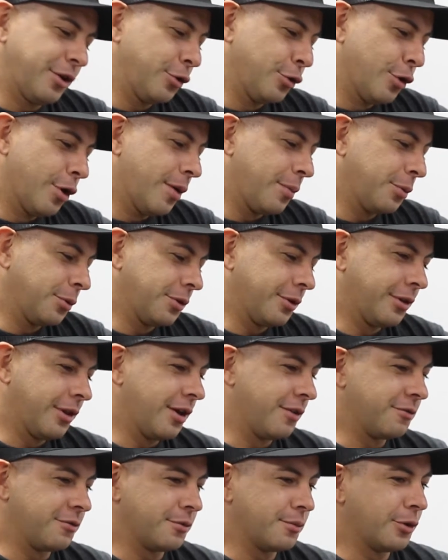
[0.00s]
grew up with a
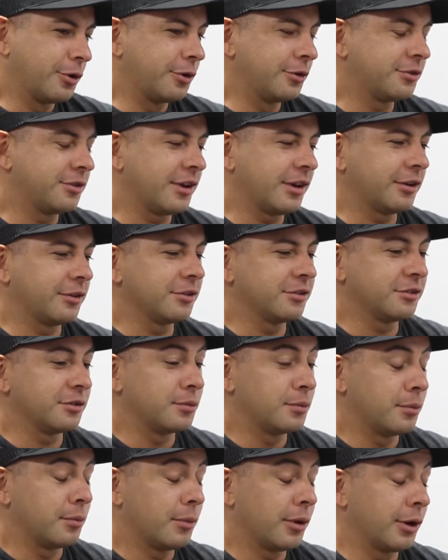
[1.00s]
love for motorcycles,
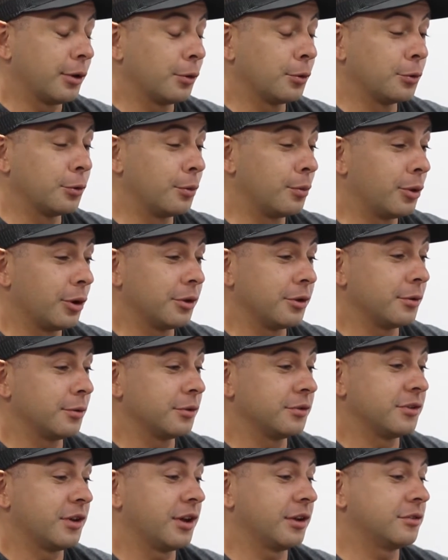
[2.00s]
and my older brother
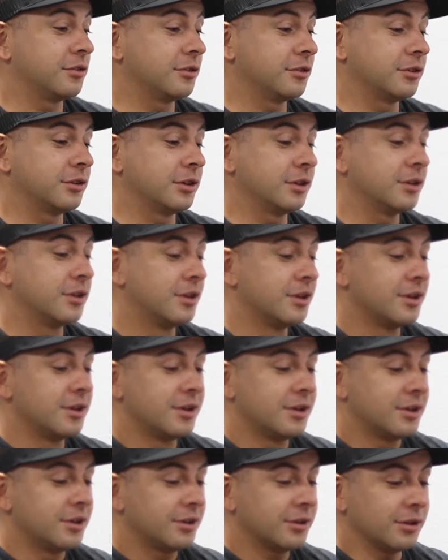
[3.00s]
was
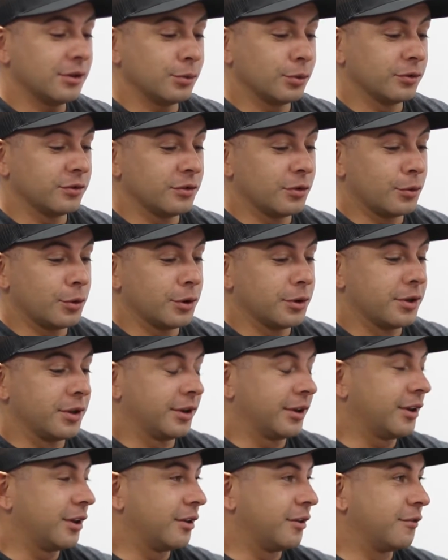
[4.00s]
he was the one
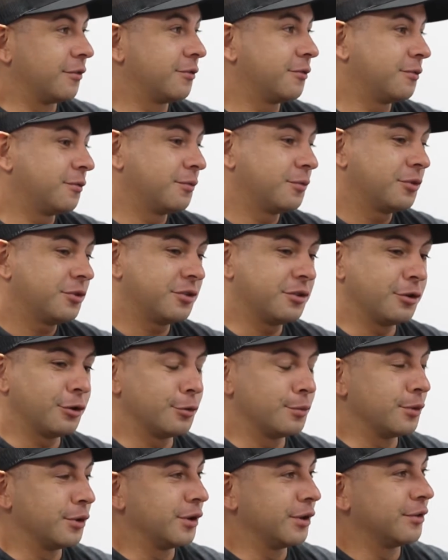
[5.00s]
that kind of
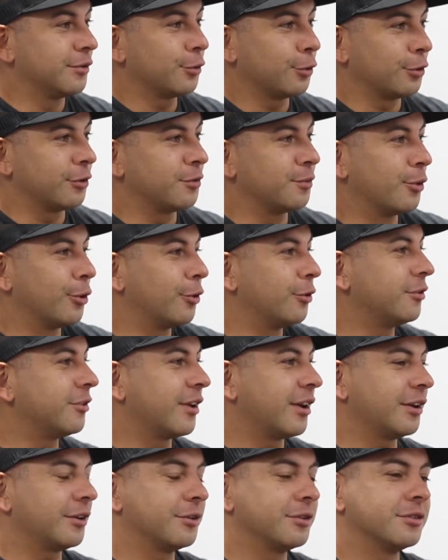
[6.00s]
steered me towards
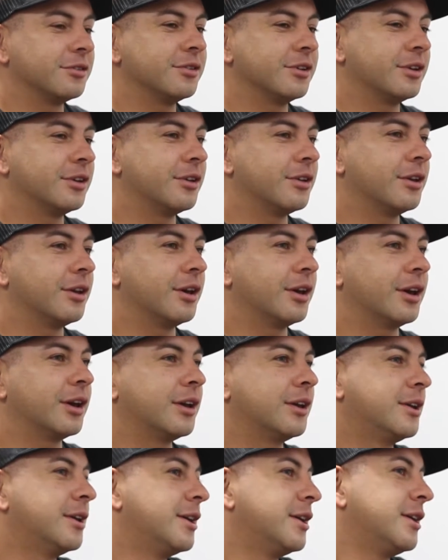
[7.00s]
motorcycles. And
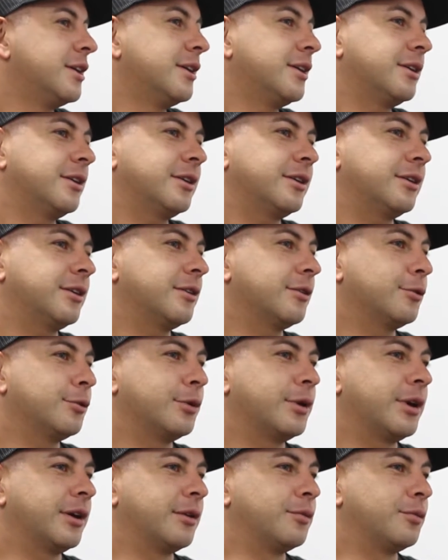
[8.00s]

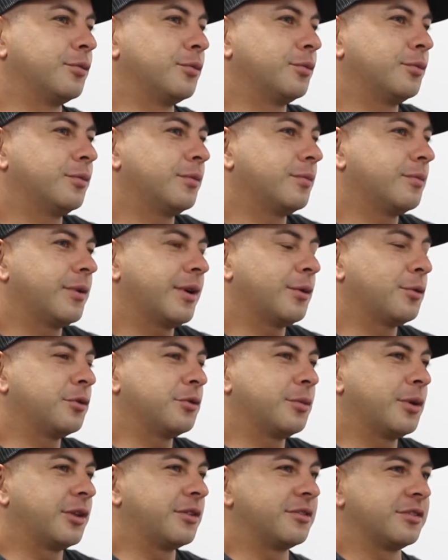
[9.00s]
when I was
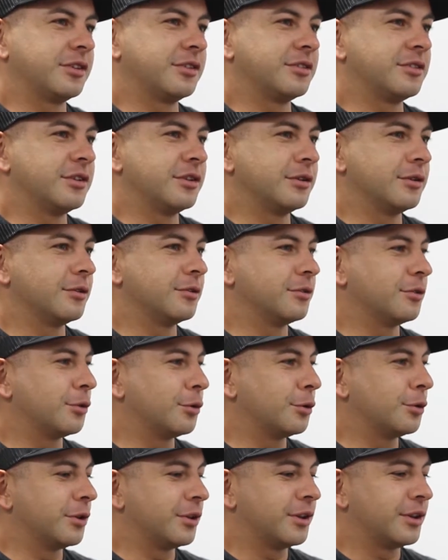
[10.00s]
about 16 years
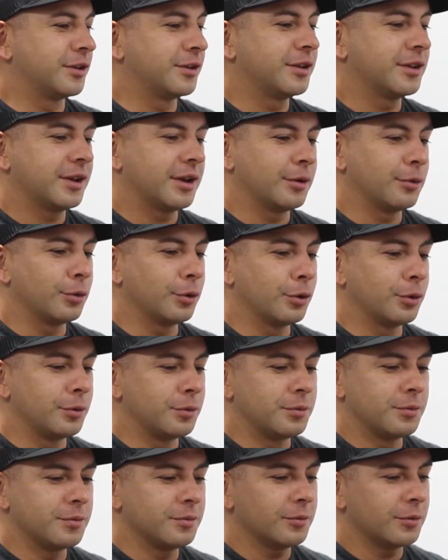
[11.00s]
old, and I rode
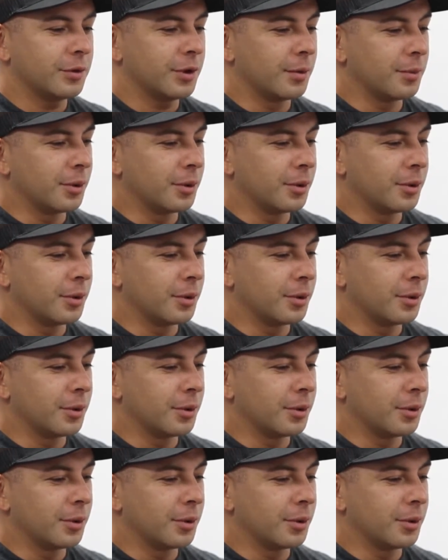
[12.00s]
a